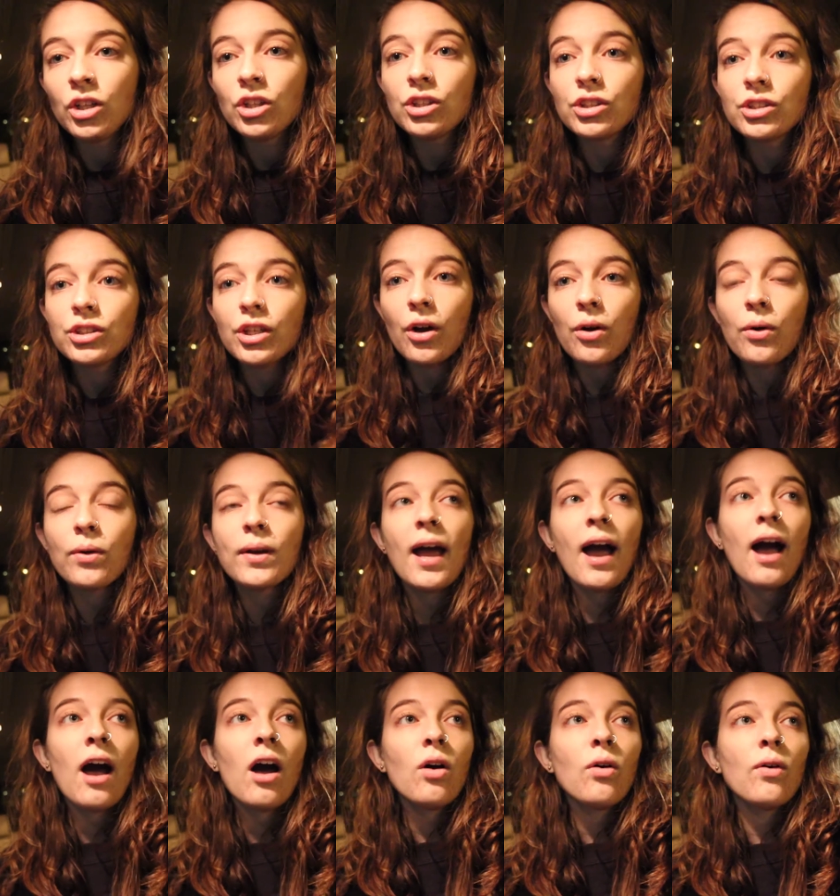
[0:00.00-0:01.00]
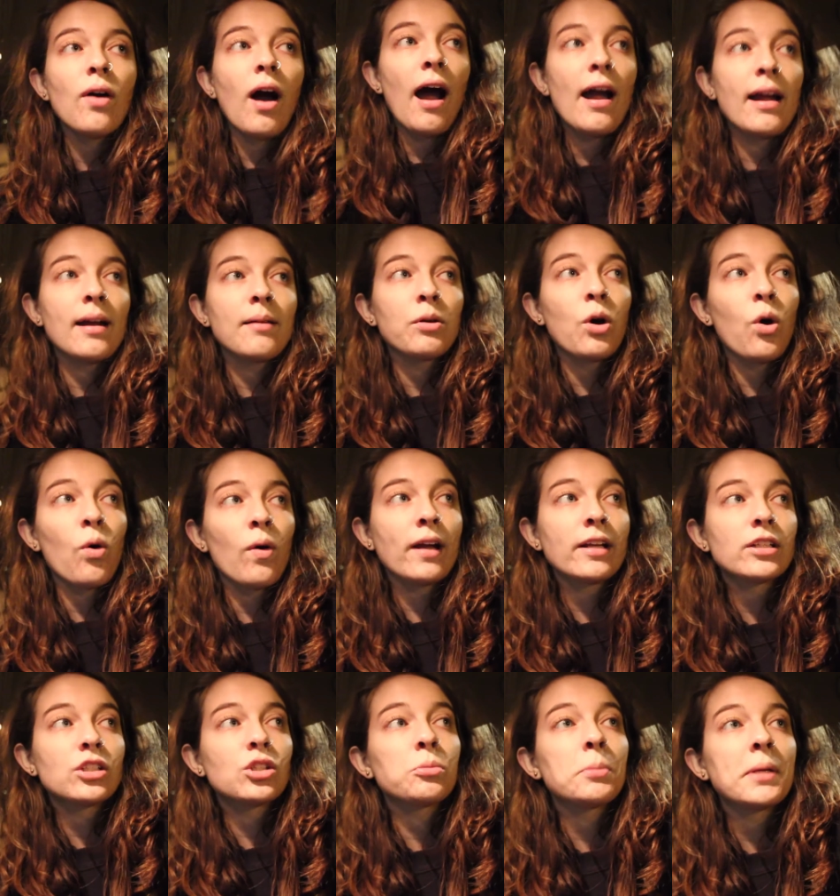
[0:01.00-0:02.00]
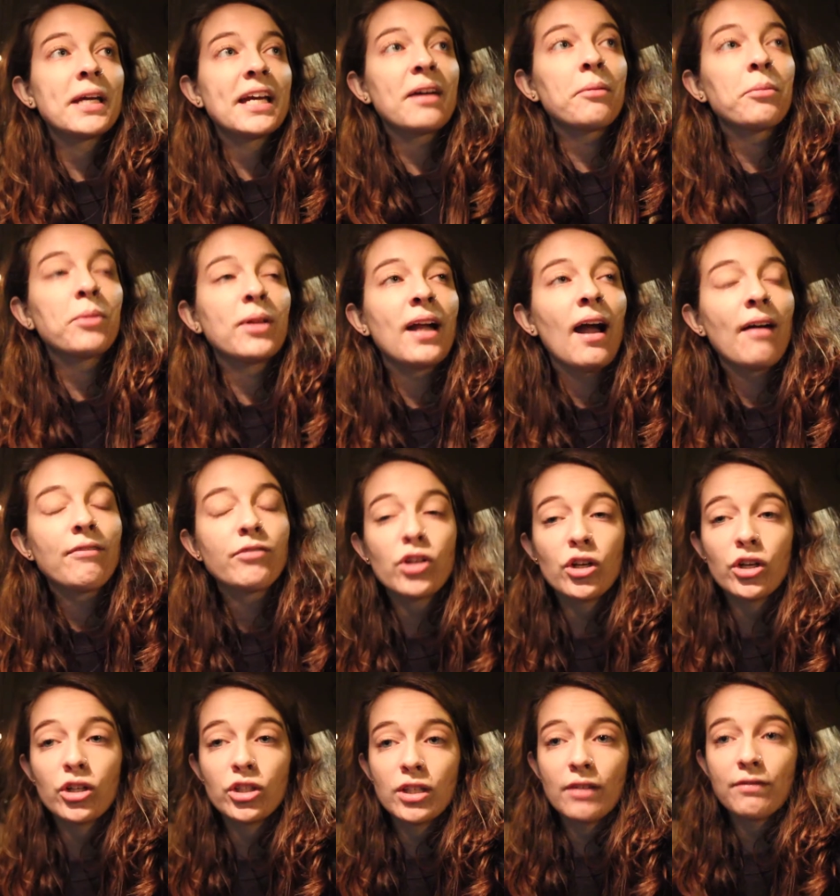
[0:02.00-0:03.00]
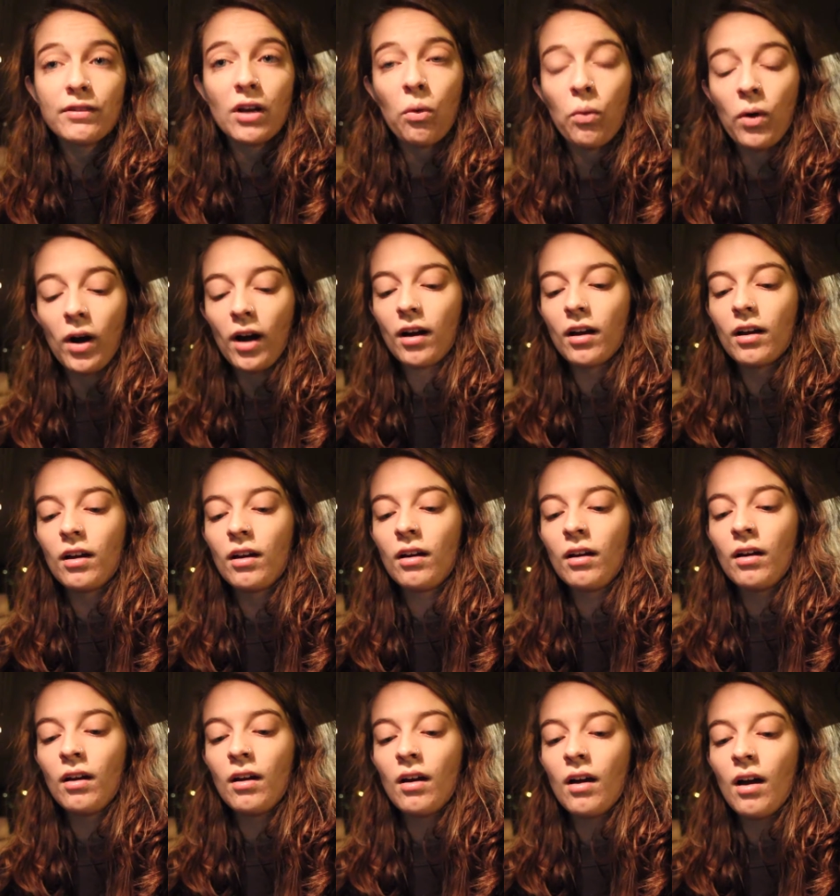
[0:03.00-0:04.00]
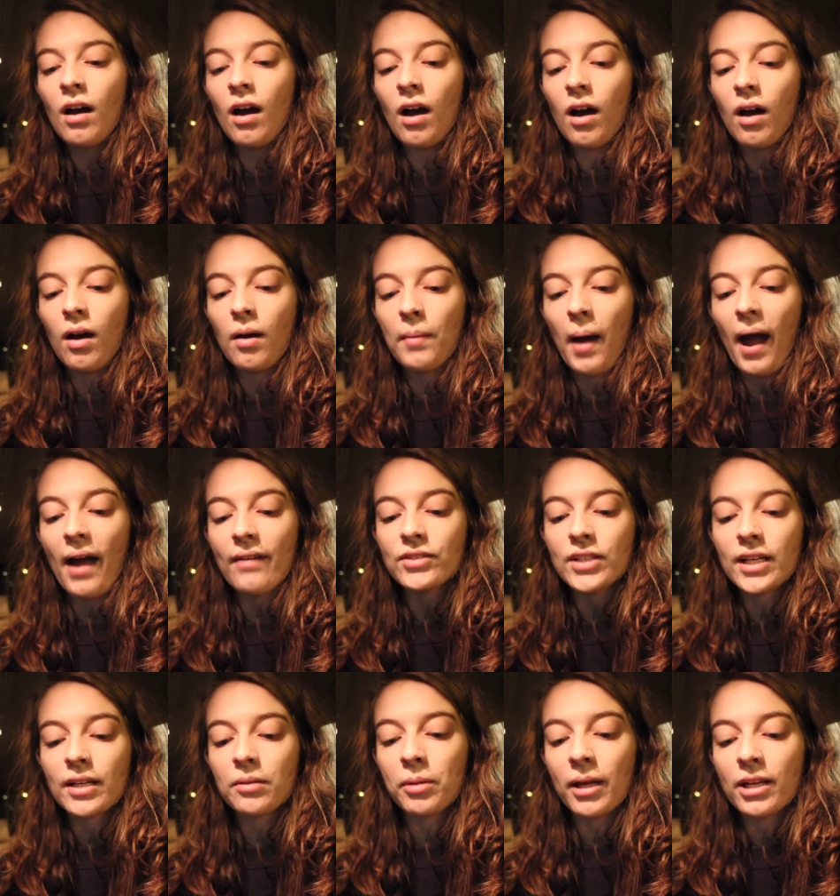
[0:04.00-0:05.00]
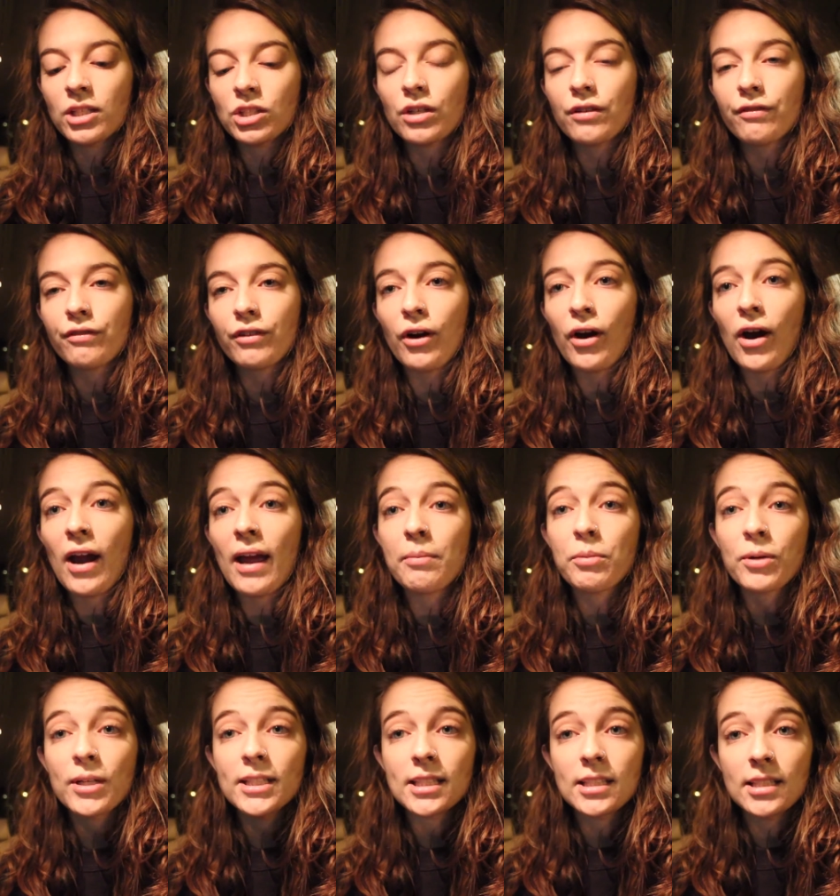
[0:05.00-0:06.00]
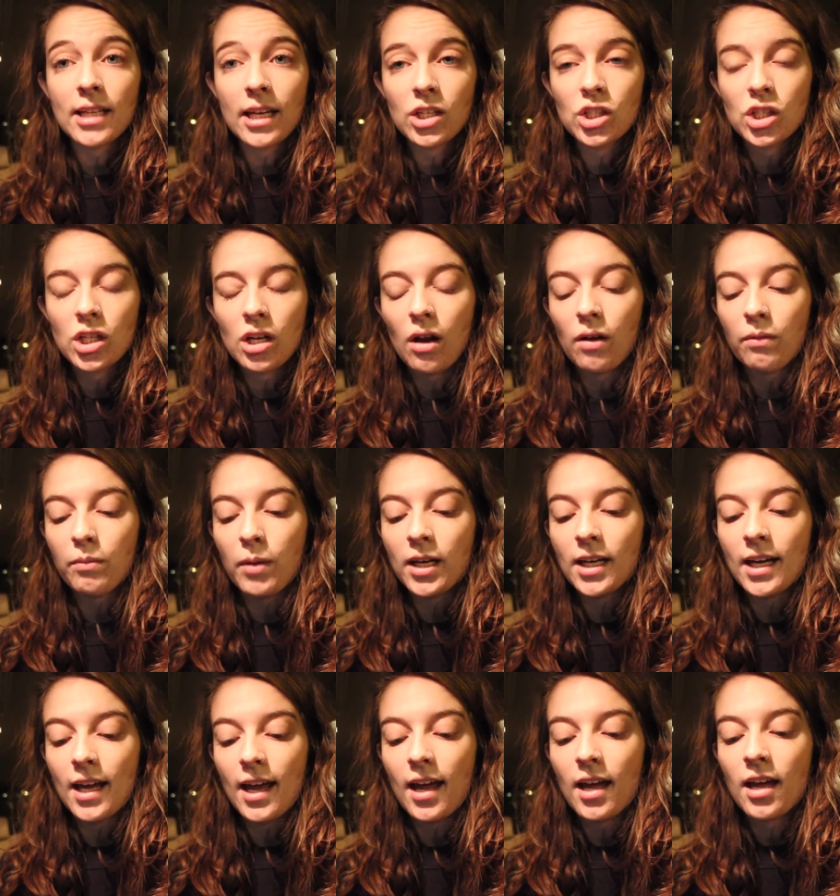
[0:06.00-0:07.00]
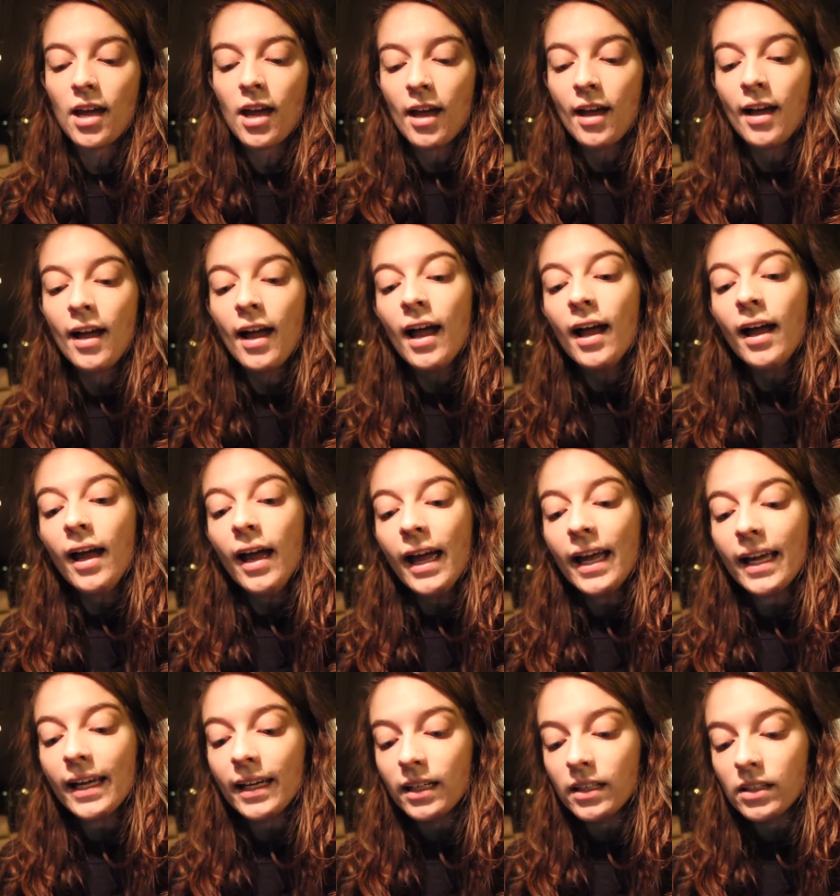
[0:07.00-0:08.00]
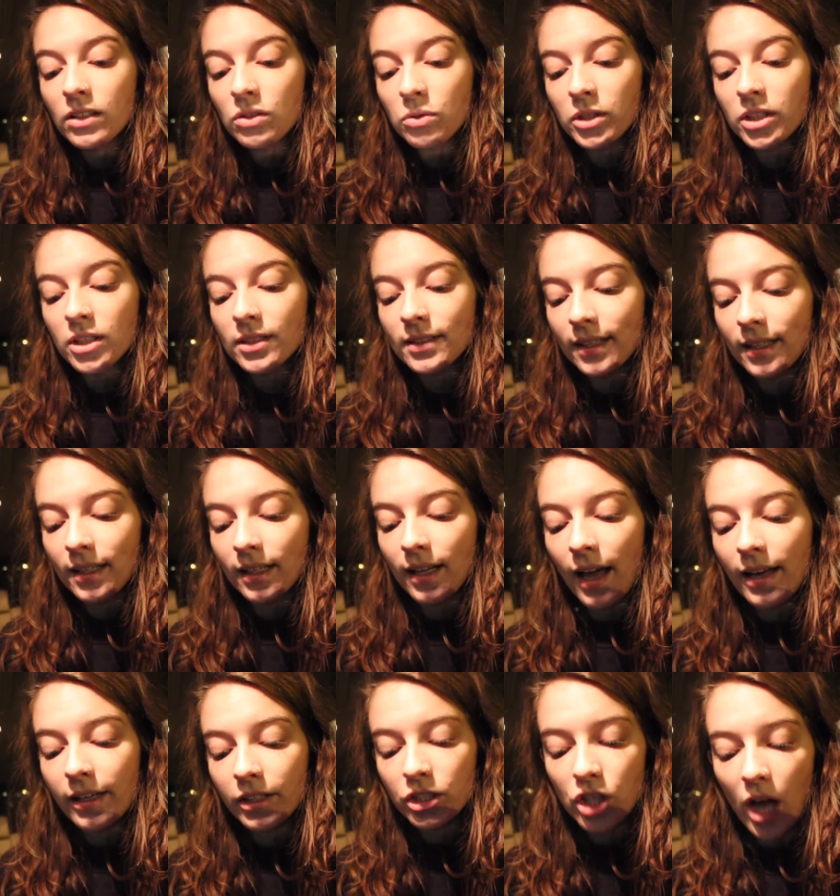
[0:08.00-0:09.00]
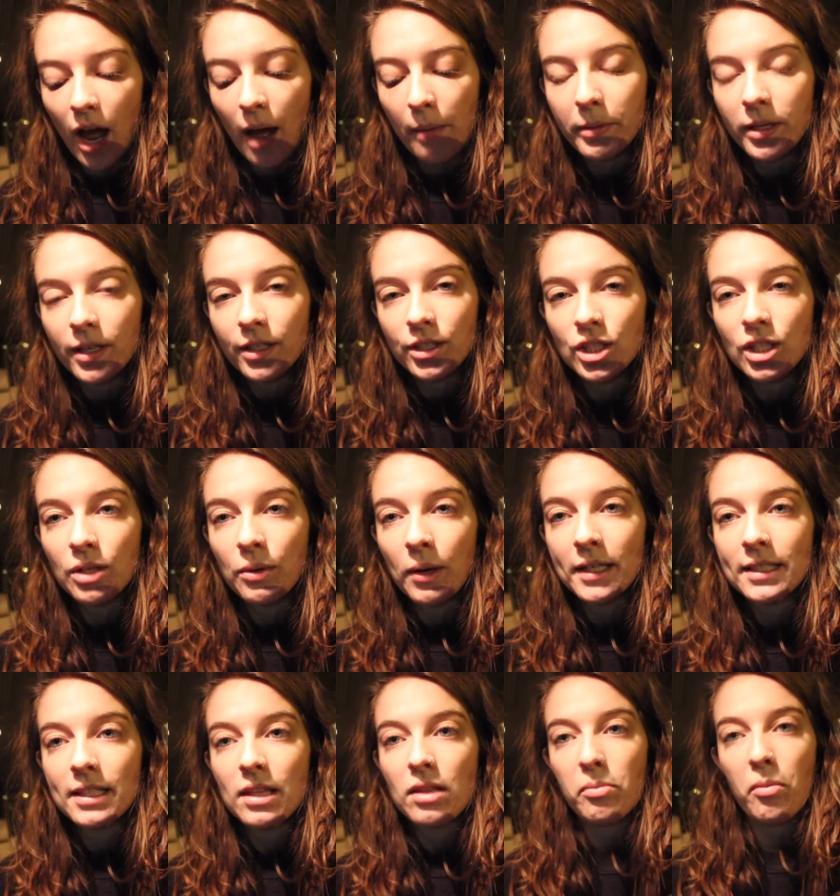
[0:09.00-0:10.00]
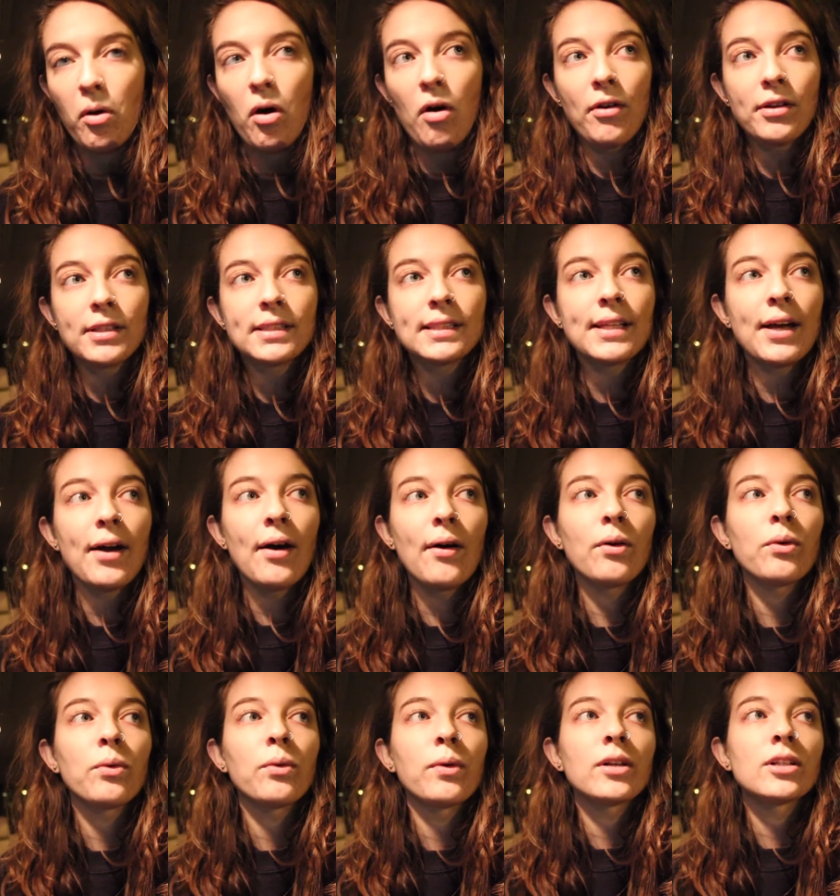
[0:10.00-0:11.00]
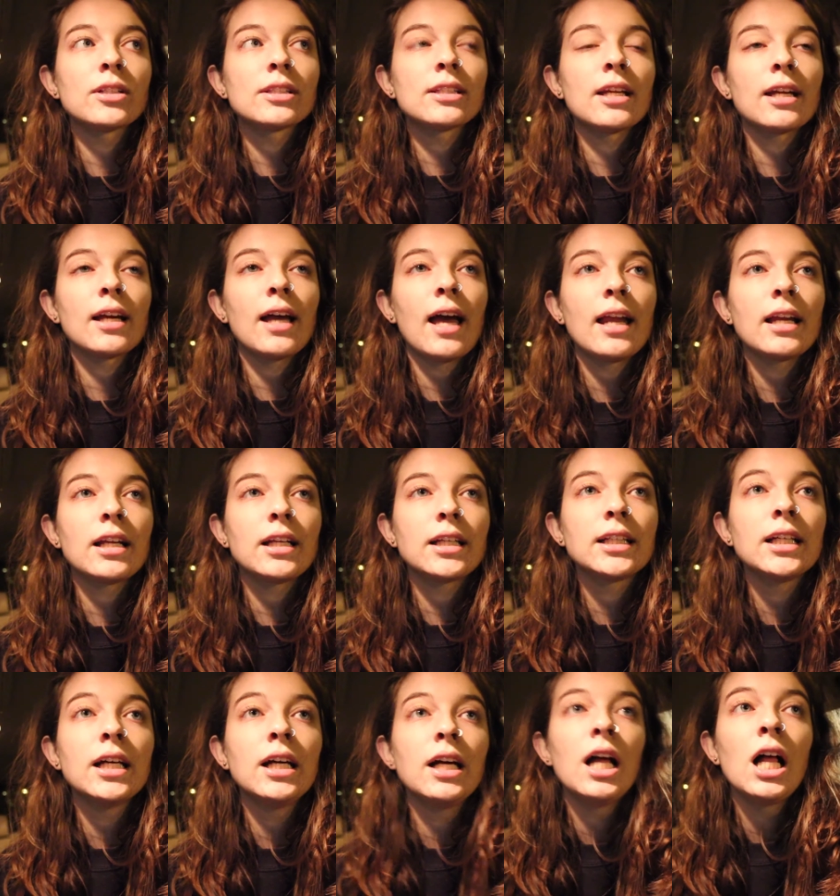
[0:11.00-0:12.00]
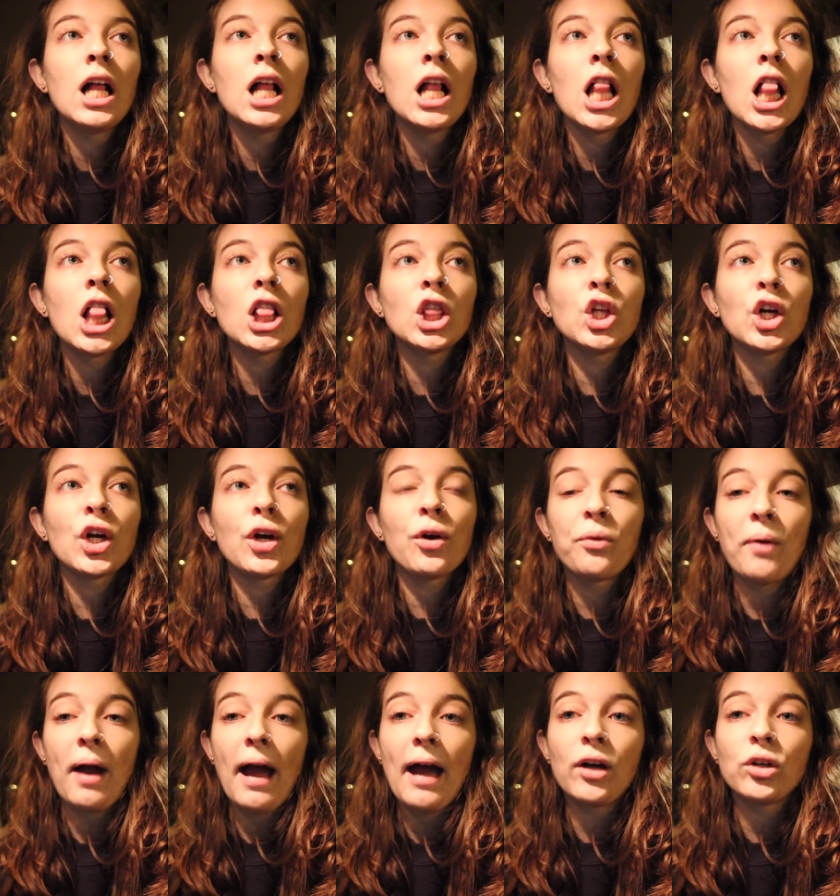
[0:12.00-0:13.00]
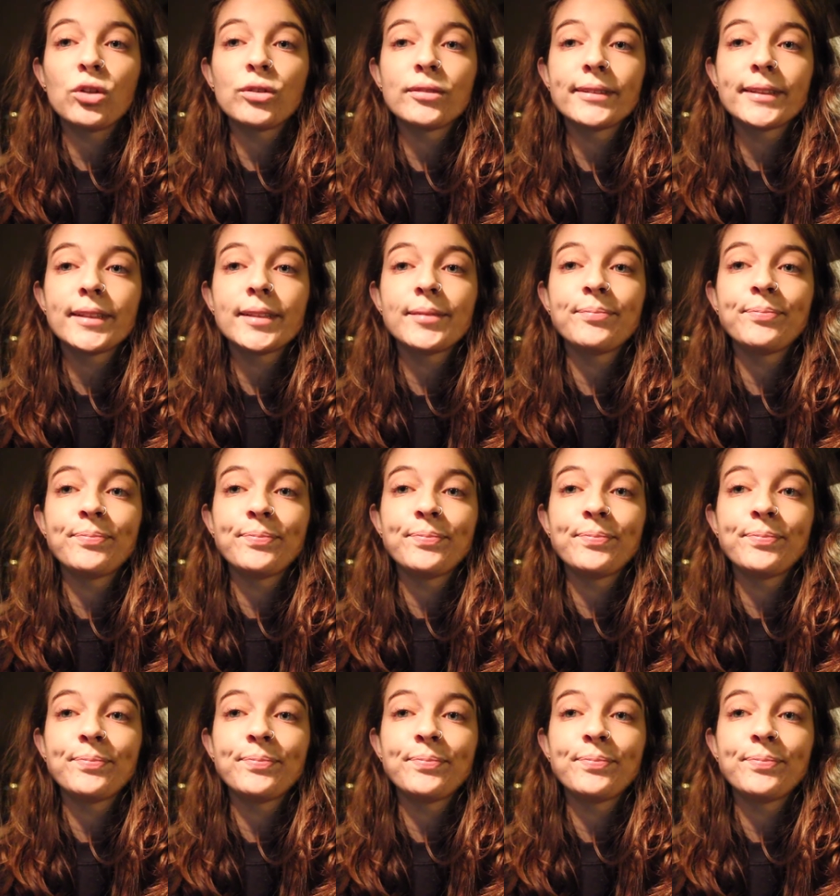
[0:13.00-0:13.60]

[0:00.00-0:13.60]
So now I am going to meet Emily after her shift at work. Um, I have to get a blazer for a presentation on Monday. And we're just going to kind of shop because she works in the mall. So we're just going to kind of look around.